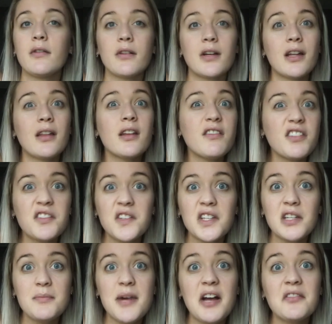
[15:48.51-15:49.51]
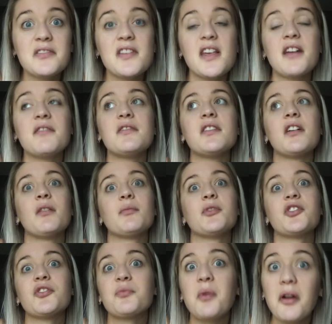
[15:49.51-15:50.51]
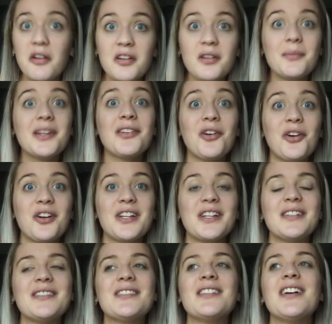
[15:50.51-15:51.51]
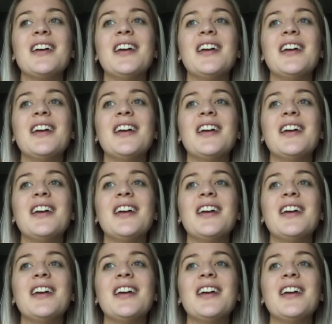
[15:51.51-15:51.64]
I've got like 15 pounds left, which is probably gonna be the hardest.